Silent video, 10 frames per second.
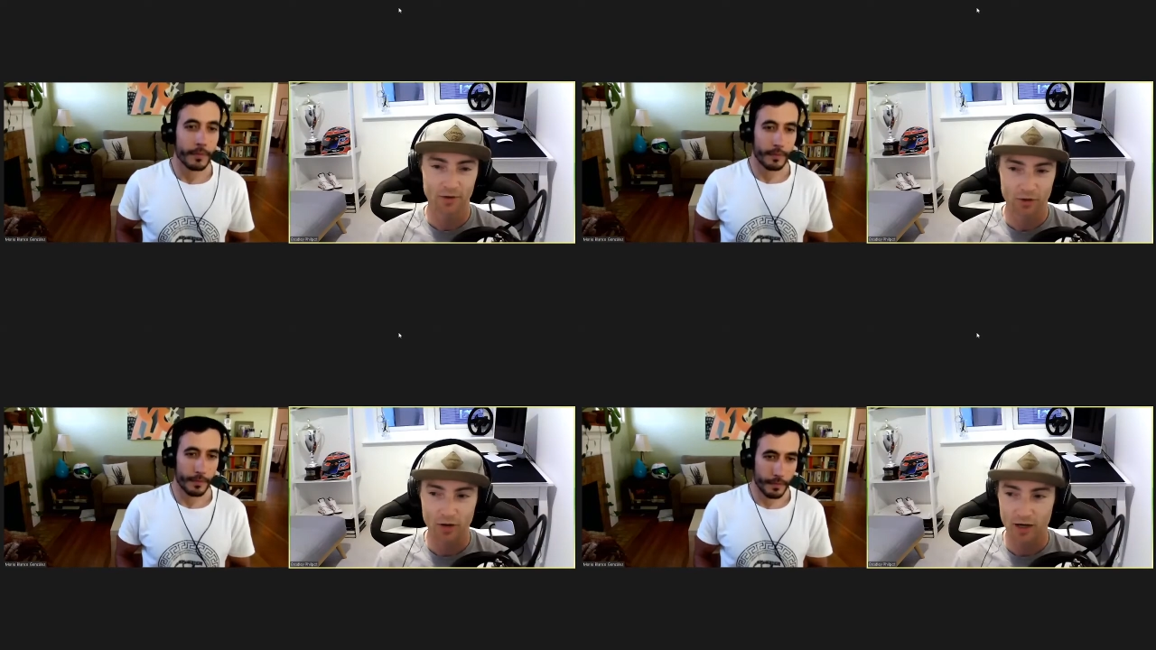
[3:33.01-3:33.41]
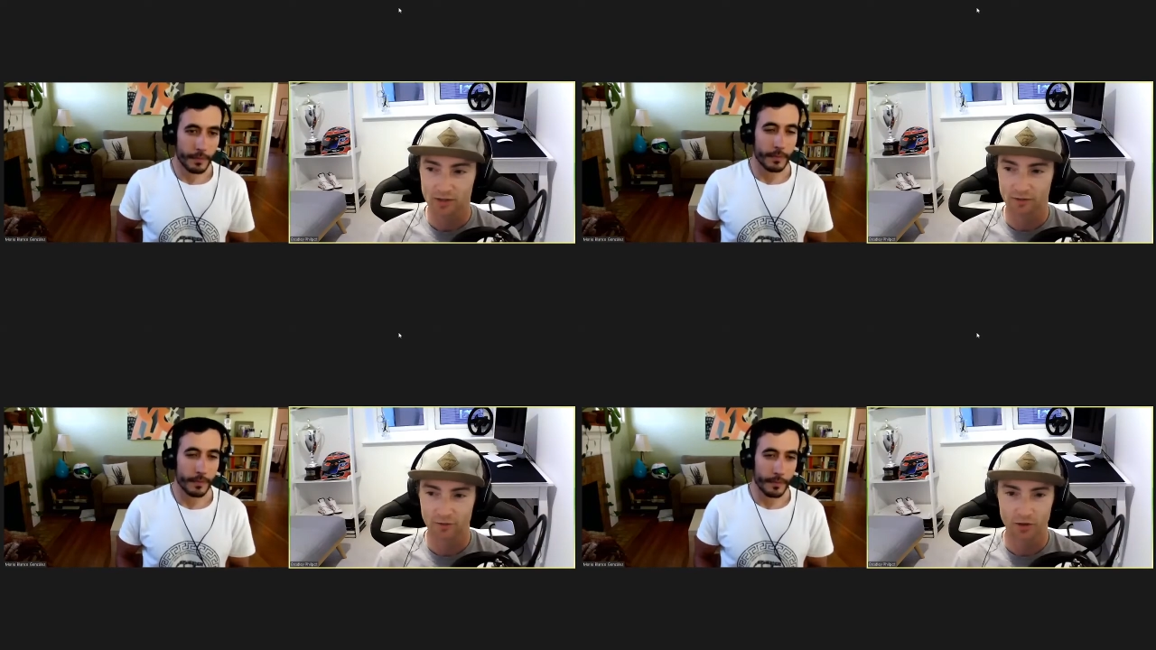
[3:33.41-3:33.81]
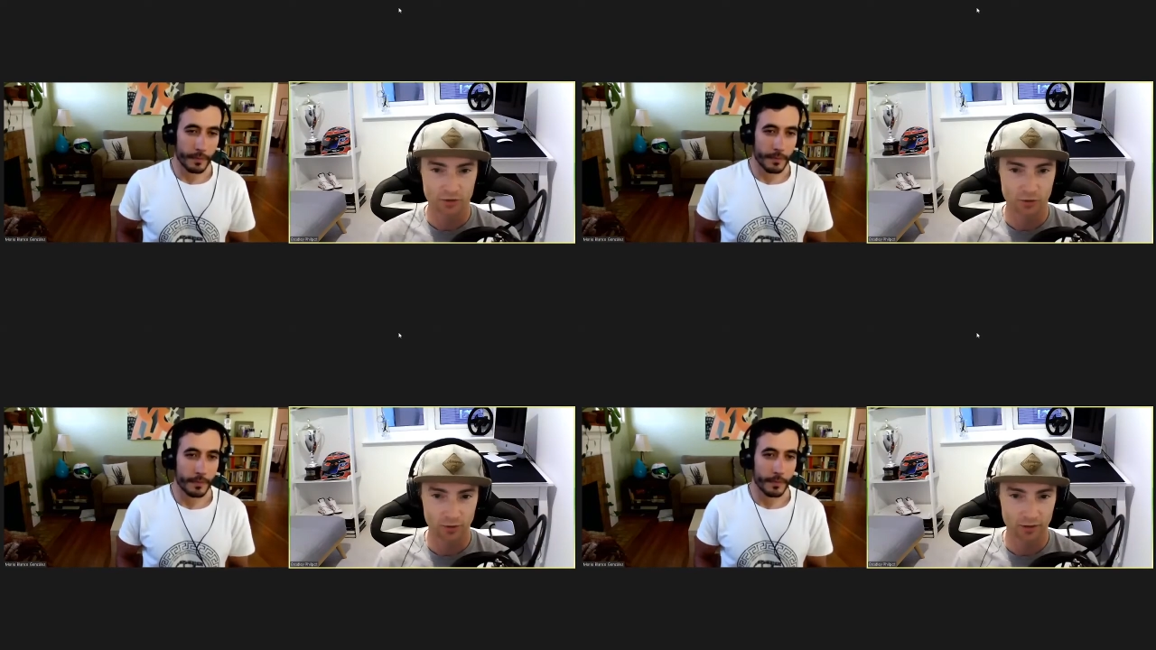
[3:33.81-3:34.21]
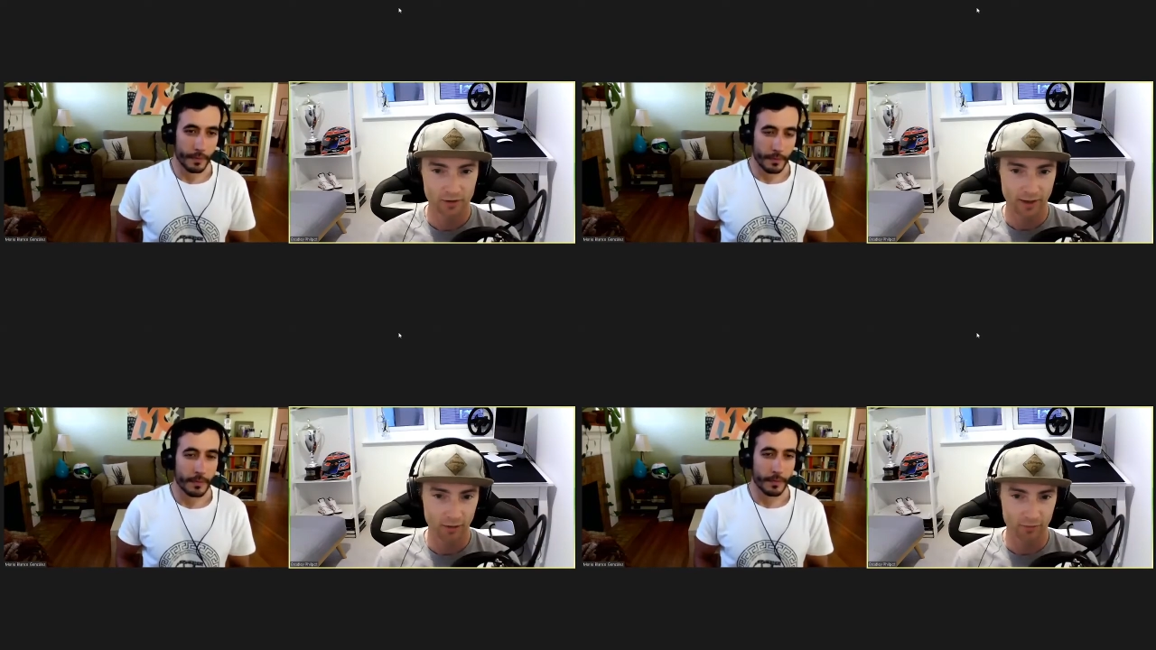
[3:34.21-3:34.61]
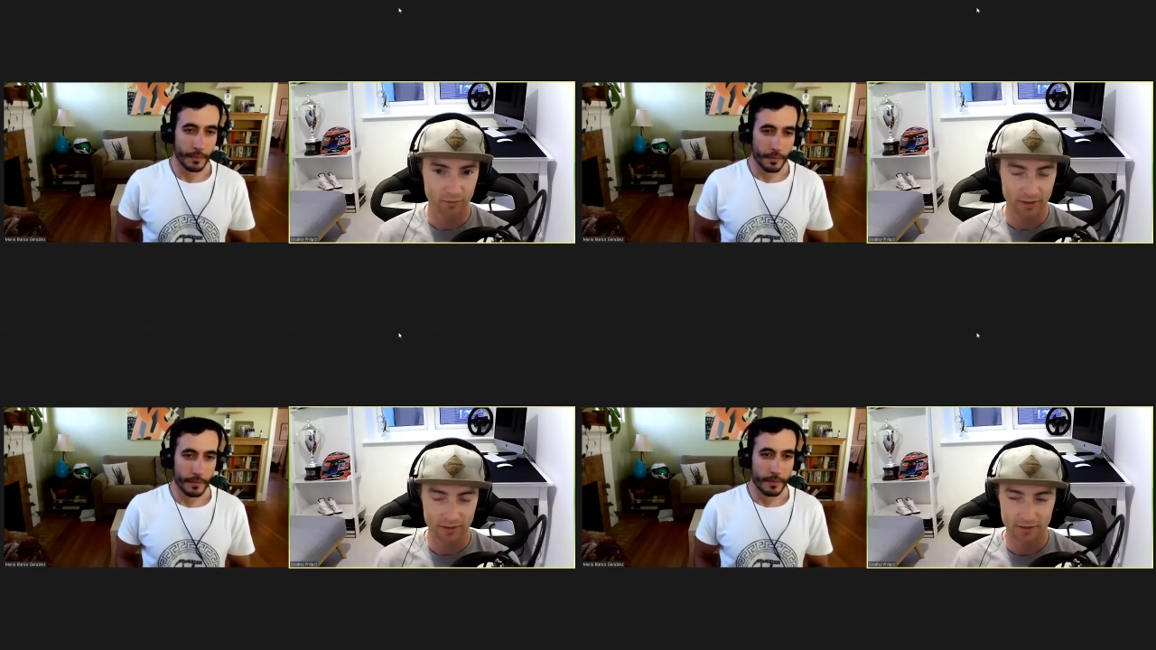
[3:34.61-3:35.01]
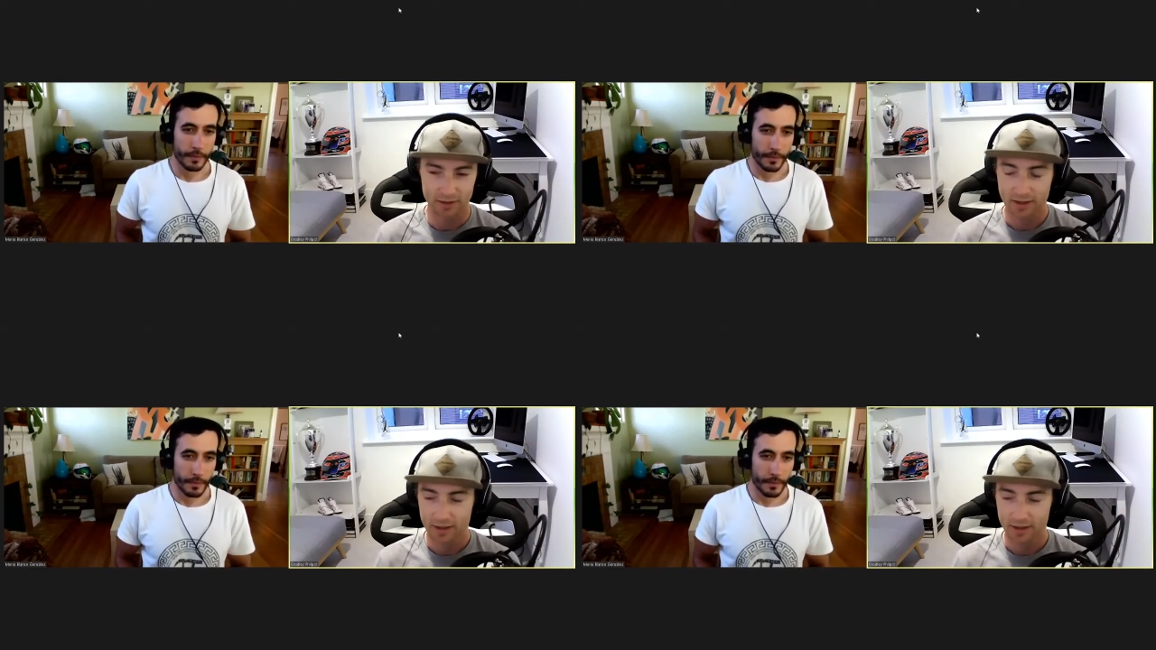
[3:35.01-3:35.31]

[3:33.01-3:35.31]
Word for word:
Speaker 1: I crashed at the first corner out of the pits,